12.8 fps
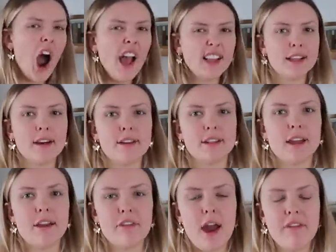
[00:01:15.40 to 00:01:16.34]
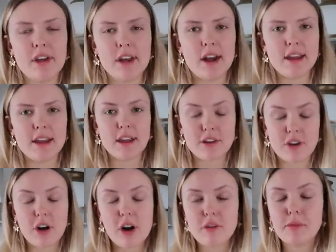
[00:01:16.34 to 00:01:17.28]
Seriously, if you haven't done it yet, you're
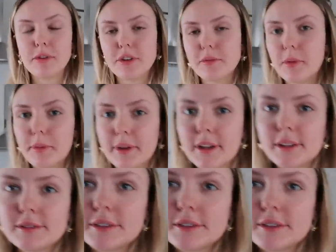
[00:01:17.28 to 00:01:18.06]
a horrible human being.